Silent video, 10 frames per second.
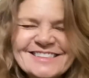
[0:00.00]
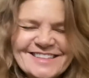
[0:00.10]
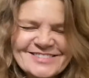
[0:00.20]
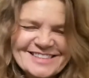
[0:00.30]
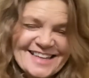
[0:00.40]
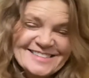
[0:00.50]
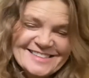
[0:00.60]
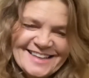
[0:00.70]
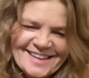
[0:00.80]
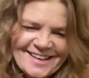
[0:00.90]
It was kind of
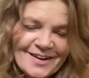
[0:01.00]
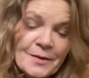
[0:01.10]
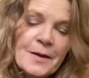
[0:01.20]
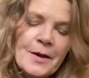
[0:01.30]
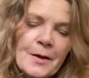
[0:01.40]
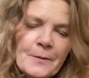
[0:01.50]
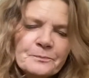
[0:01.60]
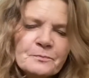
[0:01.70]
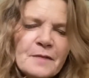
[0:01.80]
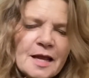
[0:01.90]
delayed there.
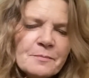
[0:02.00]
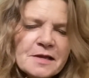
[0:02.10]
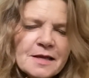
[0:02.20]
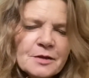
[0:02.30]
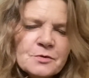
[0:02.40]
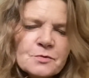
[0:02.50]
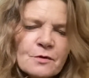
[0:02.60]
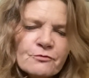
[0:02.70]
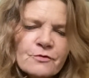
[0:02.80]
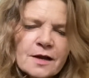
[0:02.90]
Maybe you are
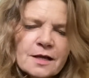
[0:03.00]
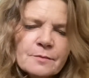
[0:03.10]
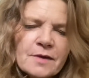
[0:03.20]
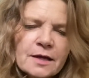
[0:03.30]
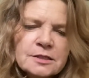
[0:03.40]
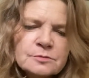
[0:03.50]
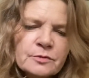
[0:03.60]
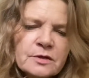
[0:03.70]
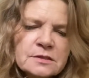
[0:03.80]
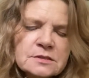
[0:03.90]
fretting about
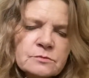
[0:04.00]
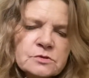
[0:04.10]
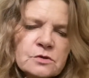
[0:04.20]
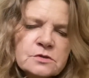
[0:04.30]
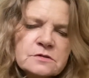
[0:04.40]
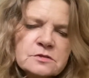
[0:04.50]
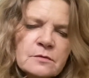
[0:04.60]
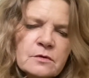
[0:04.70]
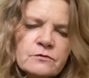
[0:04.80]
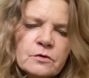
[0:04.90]
experience the results of
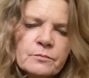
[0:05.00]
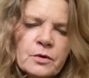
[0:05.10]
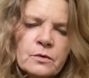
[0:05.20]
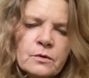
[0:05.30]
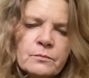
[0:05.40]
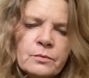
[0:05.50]
some of your po